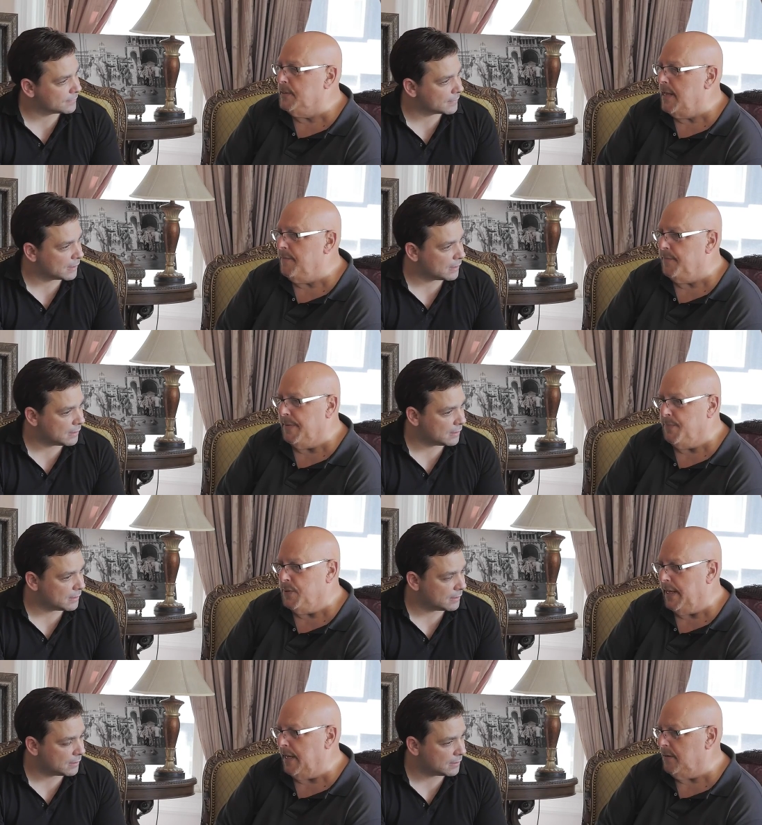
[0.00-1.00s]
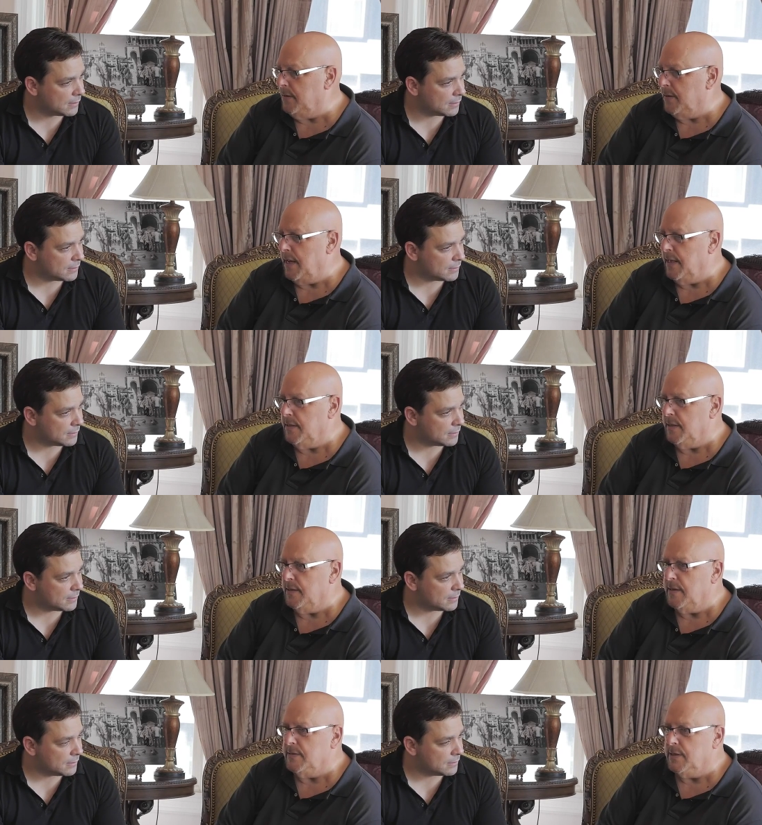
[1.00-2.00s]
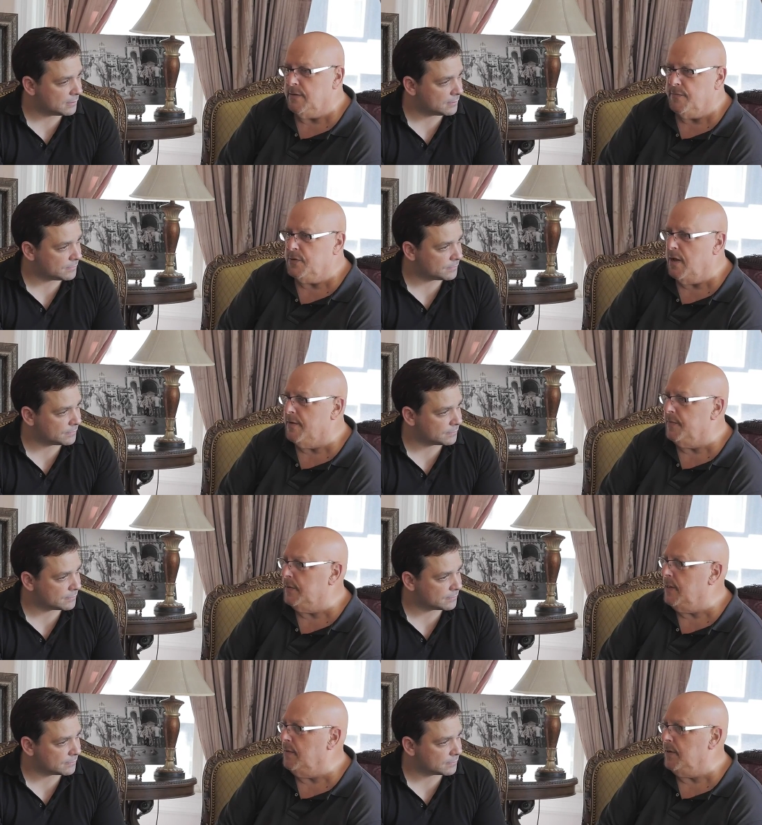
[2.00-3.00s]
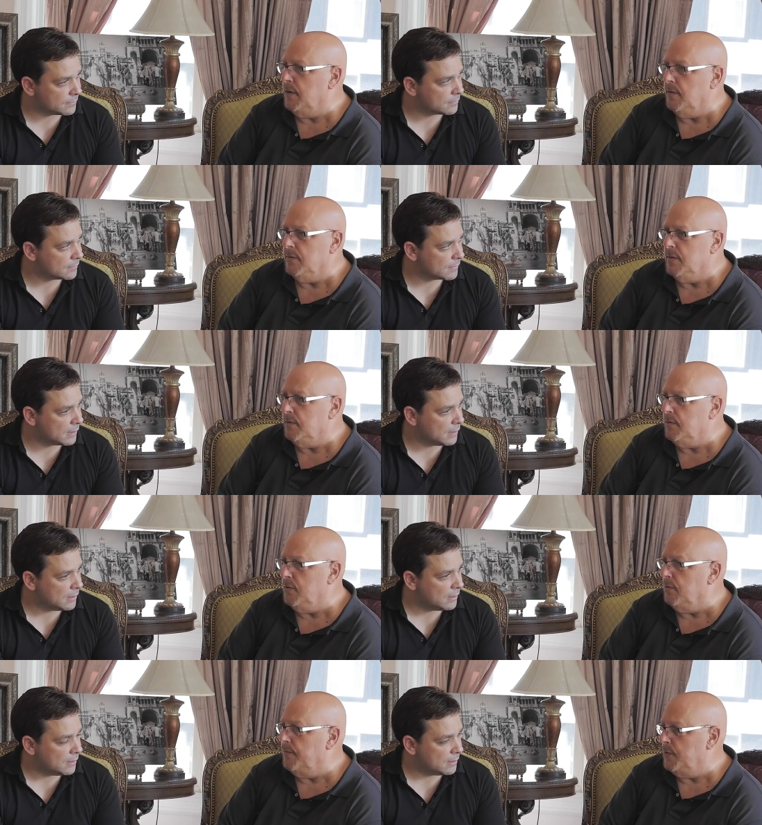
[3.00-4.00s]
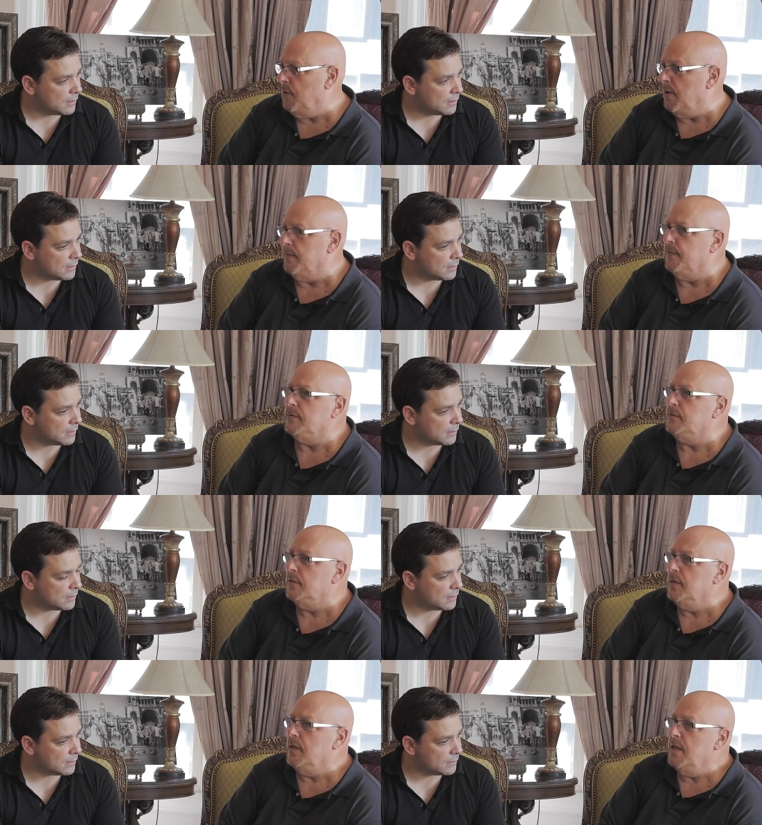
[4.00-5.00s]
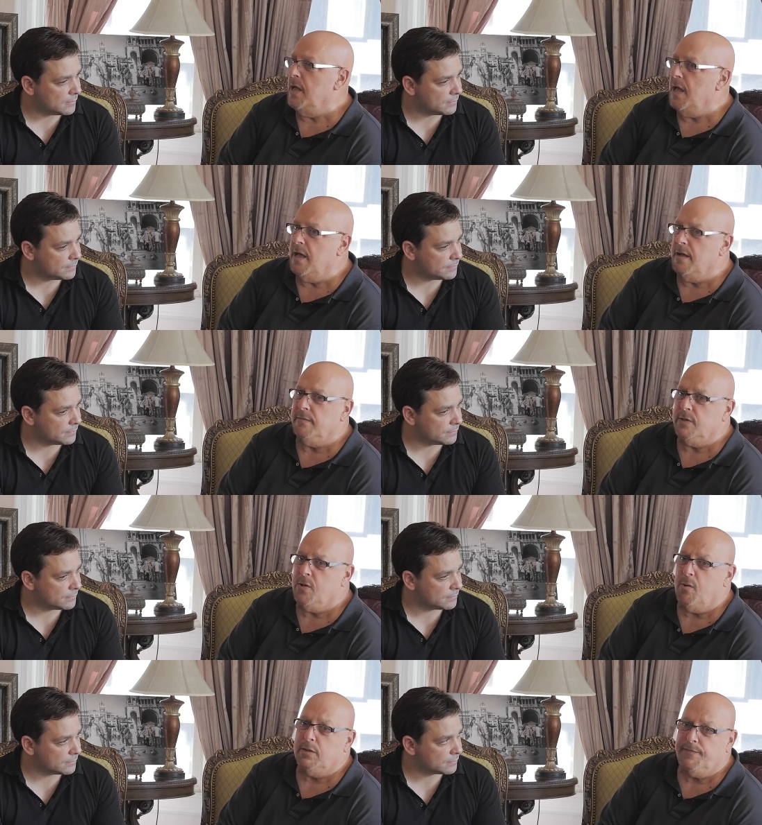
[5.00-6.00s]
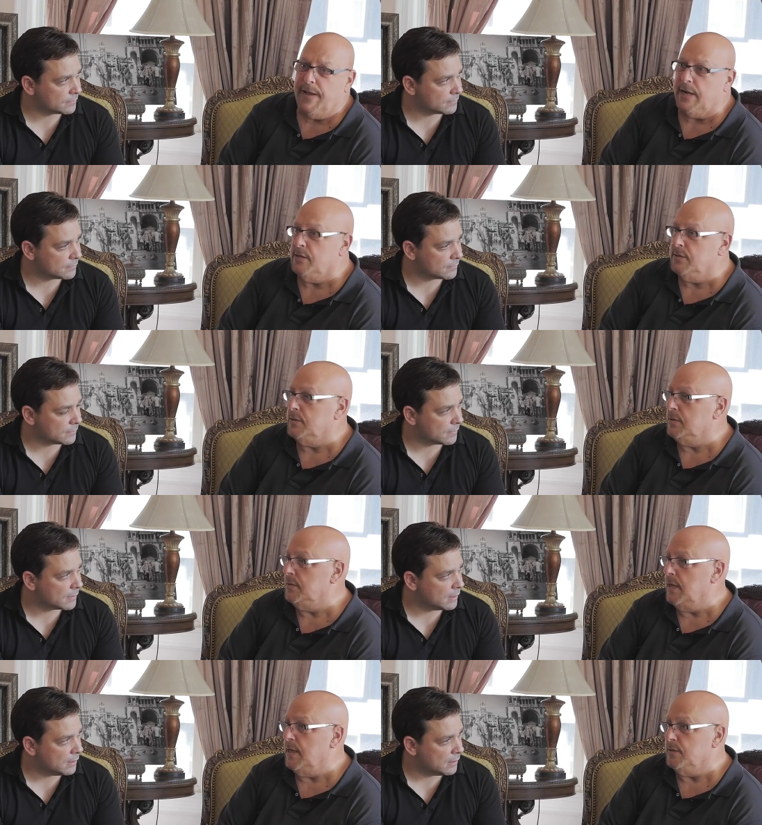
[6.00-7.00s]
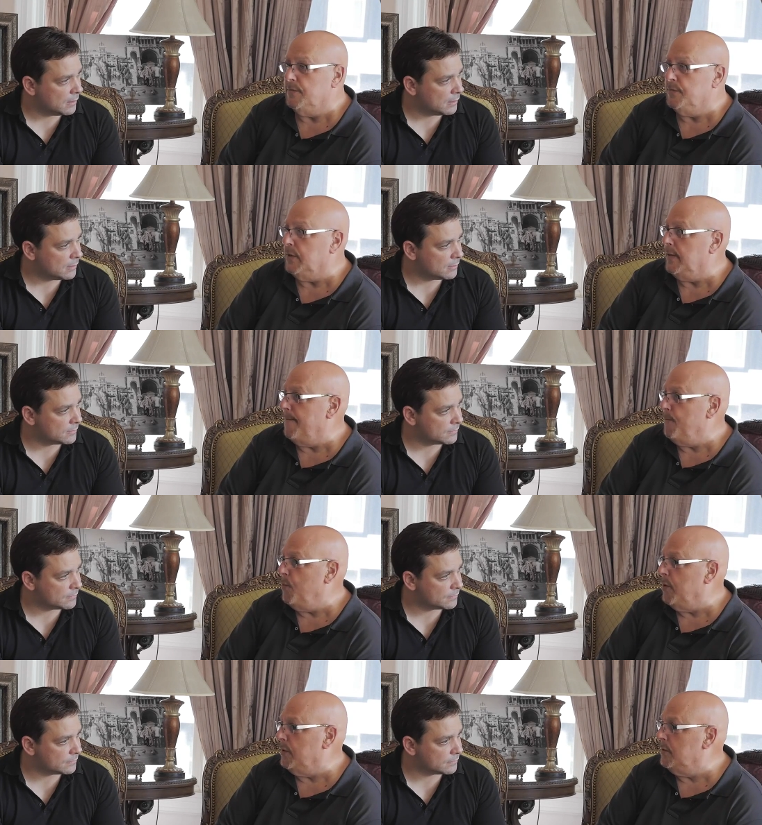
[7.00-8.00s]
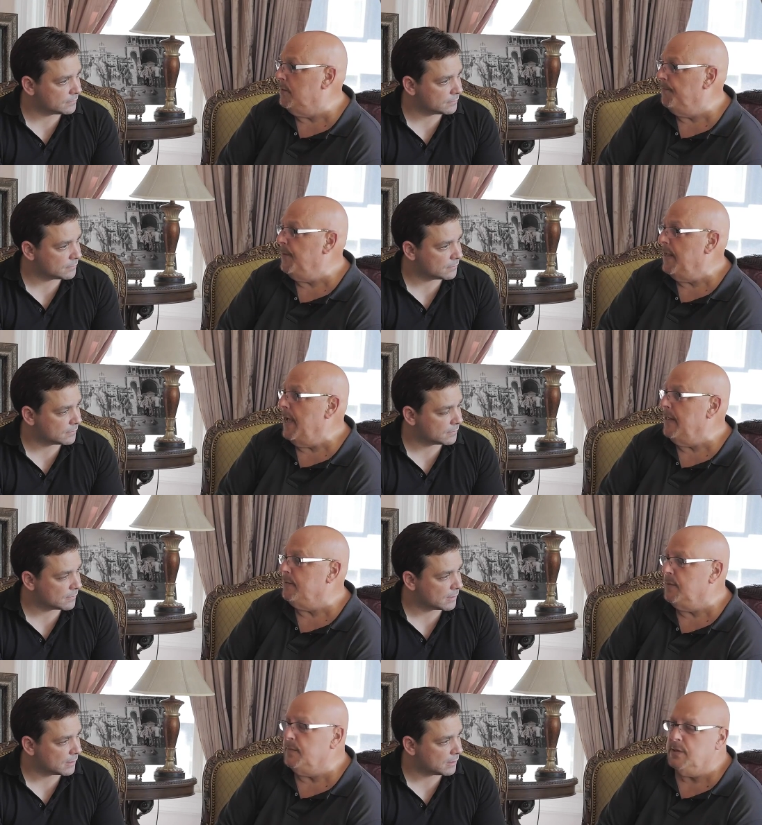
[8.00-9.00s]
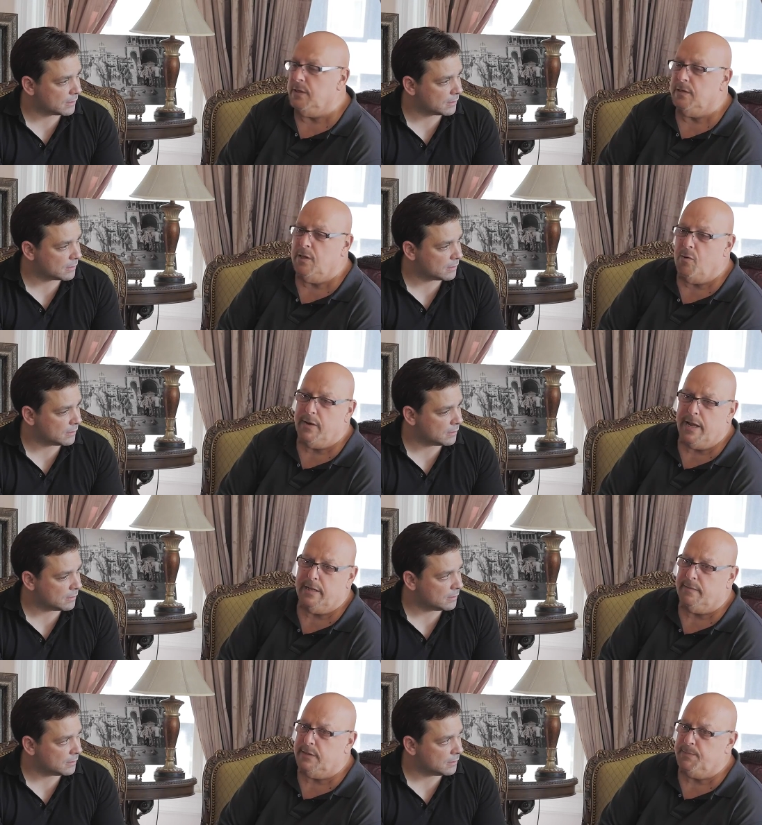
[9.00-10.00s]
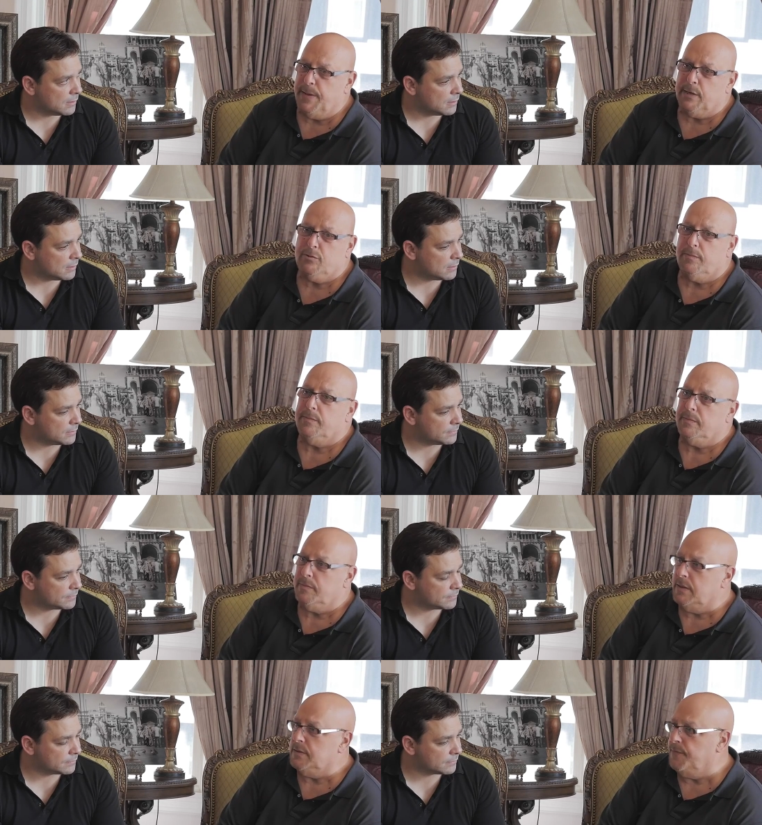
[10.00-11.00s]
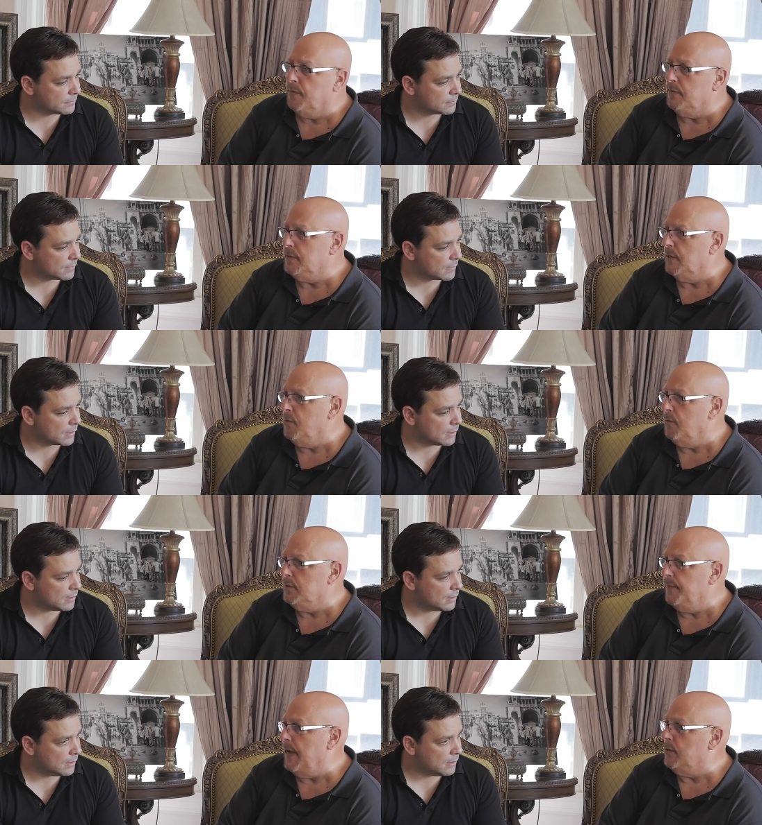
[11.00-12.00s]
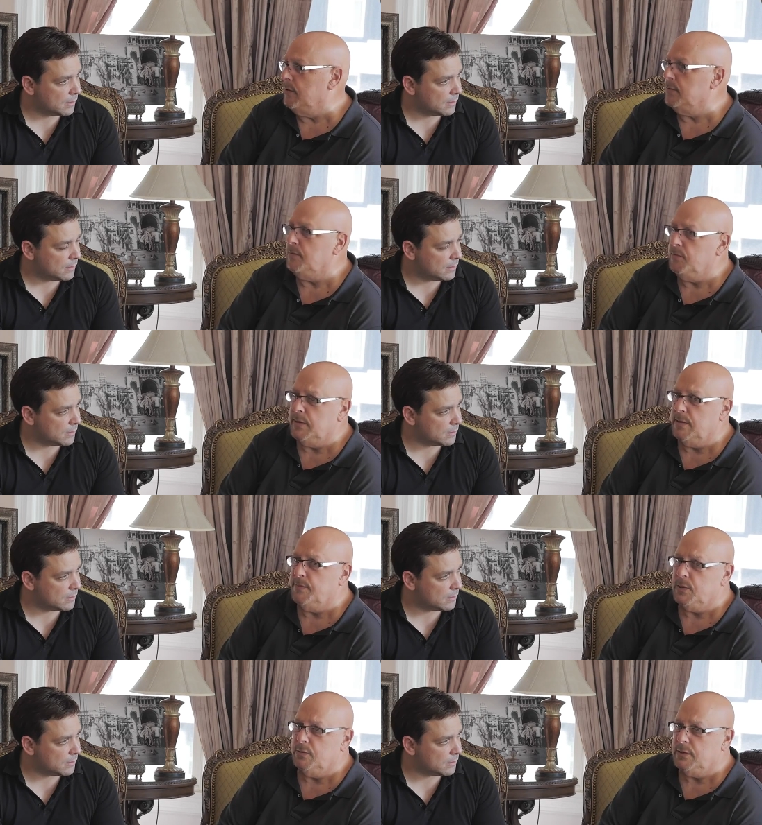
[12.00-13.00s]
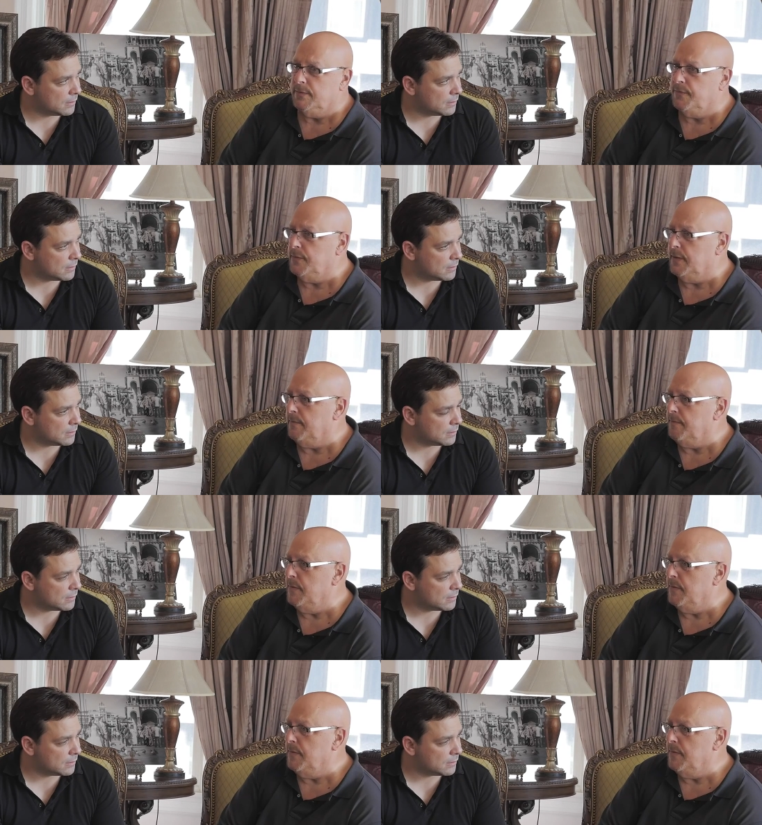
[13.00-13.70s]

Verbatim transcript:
Speaker 1: have a big play in, in a single photographer, though, you know, dual photographers. Uh, the cost factors is, is really important. And if someone's on the lower end of the spectrum as far as their cost factors and what they're producing for their